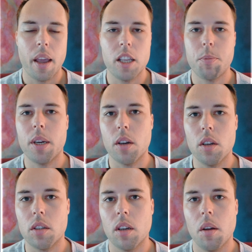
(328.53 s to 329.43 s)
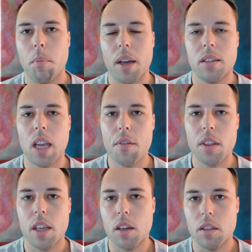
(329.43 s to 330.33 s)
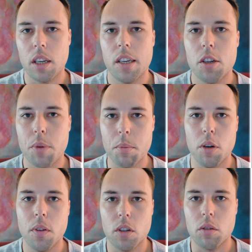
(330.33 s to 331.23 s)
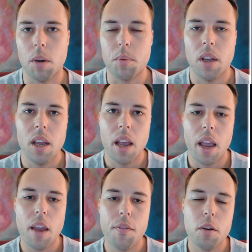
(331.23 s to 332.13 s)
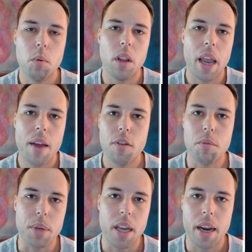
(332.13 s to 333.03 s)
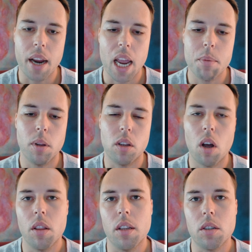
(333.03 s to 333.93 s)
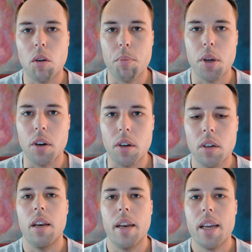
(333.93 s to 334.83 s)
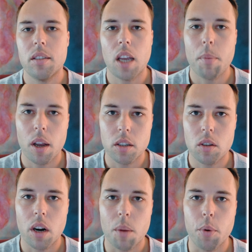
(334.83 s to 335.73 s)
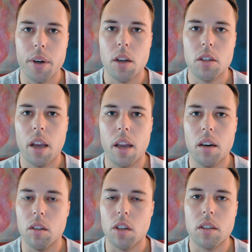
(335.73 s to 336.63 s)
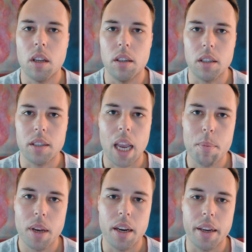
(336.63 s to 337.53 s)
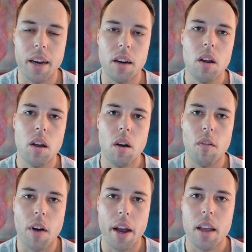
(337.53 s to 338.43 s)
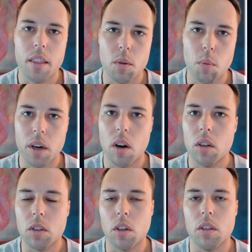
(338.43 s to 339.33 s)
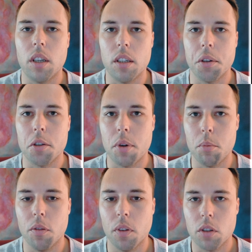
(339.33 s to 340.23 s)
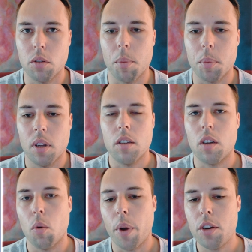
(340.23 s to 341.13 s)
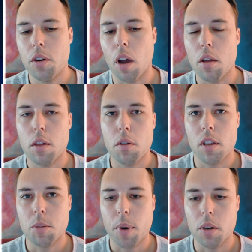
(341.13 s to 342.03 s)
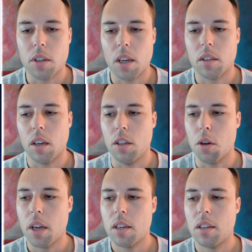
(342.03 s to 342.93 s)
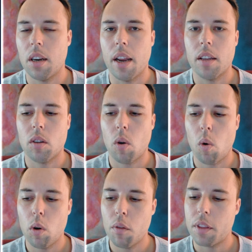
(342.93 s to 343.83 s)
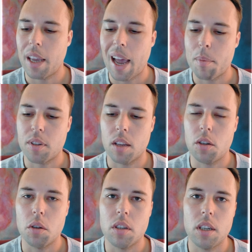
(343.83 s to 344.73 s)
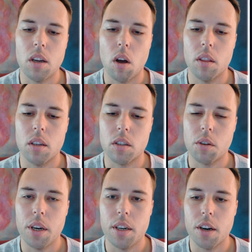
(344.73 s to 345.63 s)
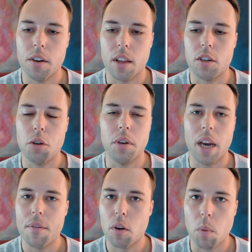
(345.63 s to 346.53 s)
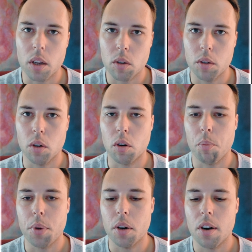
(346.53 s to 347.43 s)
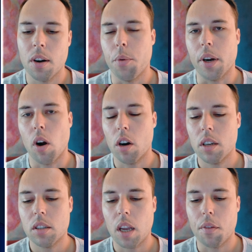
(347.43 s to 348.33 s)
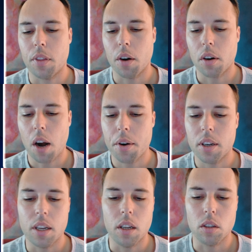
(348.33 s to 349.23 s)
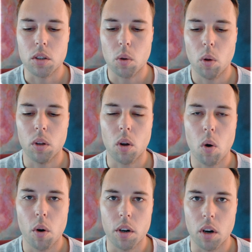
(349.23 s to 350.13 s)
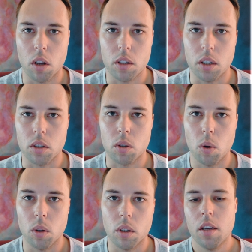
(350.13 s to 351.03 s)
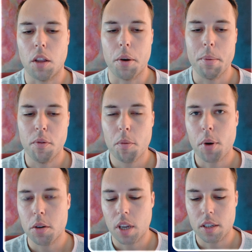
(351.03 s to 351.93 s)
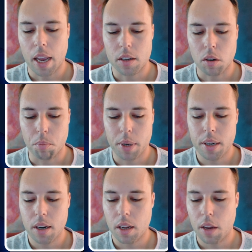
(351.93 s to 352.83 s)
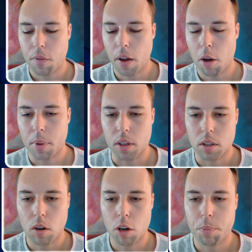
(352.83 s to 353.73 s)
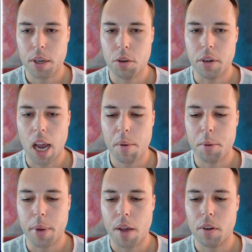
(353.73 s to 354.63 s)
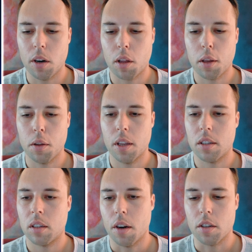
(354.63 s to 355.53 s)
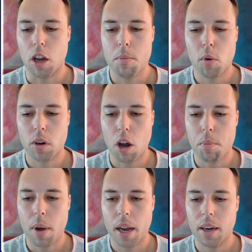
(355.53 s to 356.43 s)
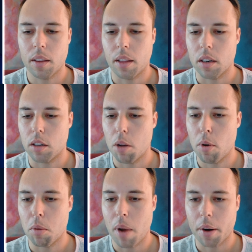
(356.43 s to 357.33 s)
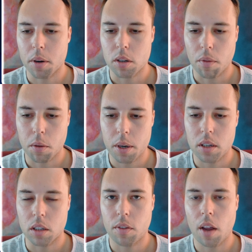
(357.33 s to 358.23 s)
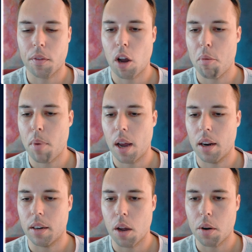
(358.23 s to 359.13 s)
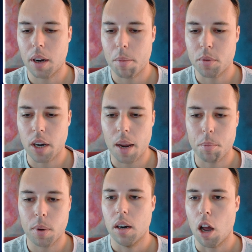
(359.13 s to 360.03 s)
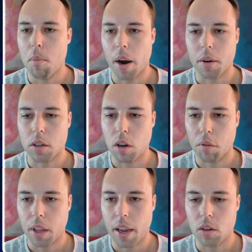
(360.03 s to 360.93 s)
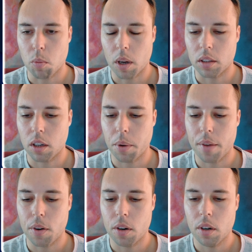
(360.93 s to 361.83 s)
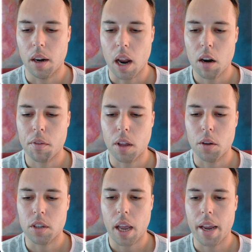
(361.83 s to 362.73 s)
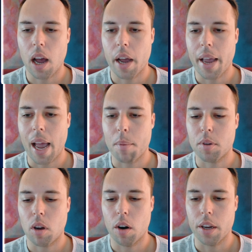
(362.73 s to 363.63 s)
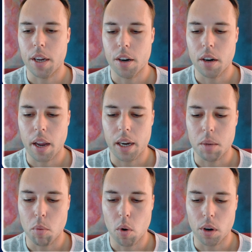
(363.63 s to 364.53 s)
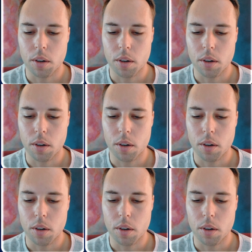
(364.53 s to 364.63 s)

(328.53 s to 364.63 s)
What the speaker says: It's because by saving the continuous removal script, if it will ever be enabled on this computer, the next time I start up Windows, it'll just disable it again via the Winhance continuous removal script. So when you go through this process, you can select all of the apps that you see on the screen here that you never want on your computer, regardless if they're currently installed or not installed. So the removal process has completed. If I open the start menu now and we have a look through this, there's no more Copilot, there's no more Microsoft 365 Copilot, no Clipchamp, no Microsoft Edge whatsoever. None of those AI apps are here anymore.